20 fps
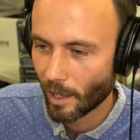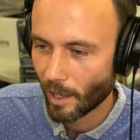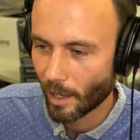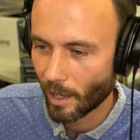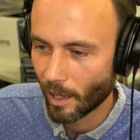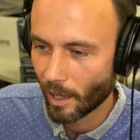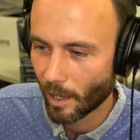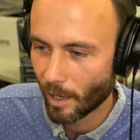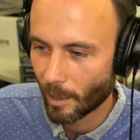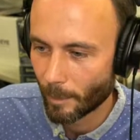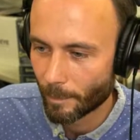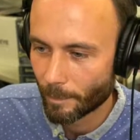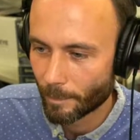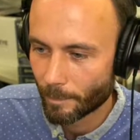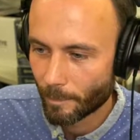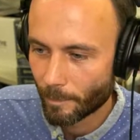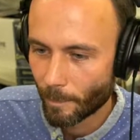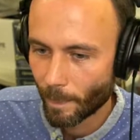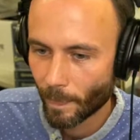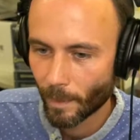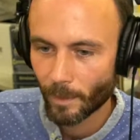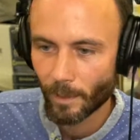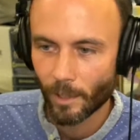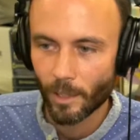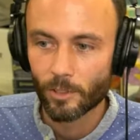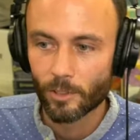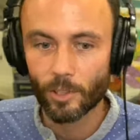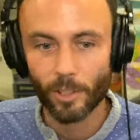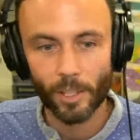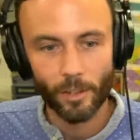Um,
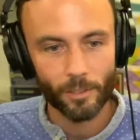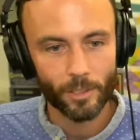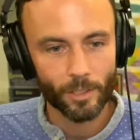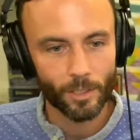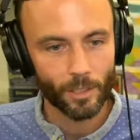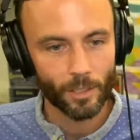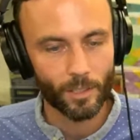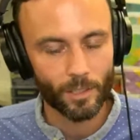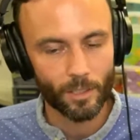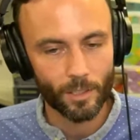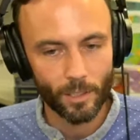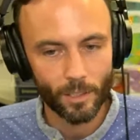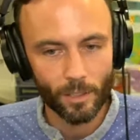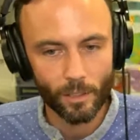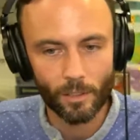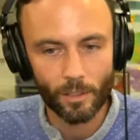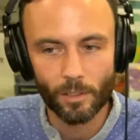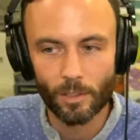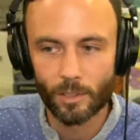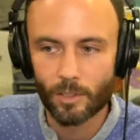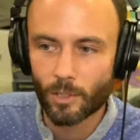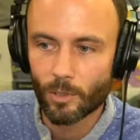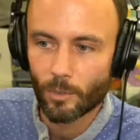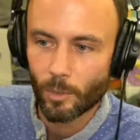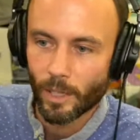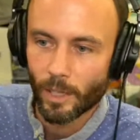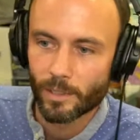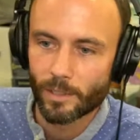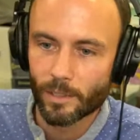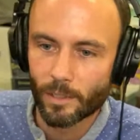so that was the two
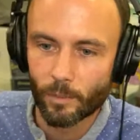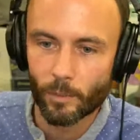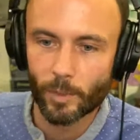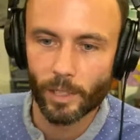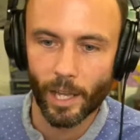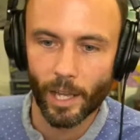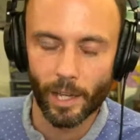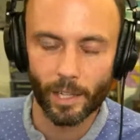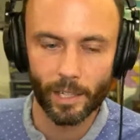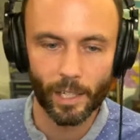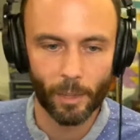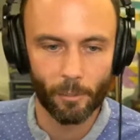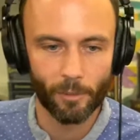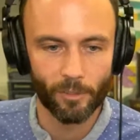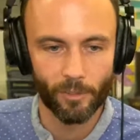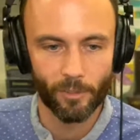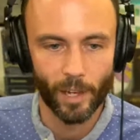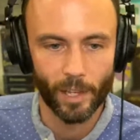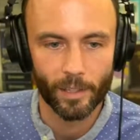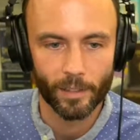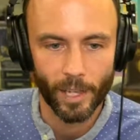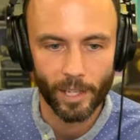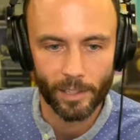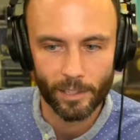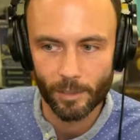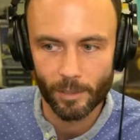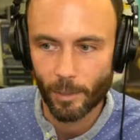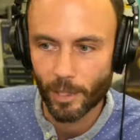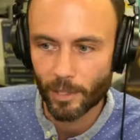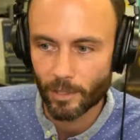ways we kind of gamified
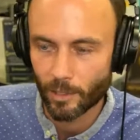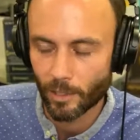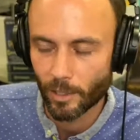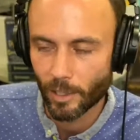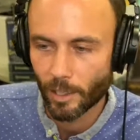that semester.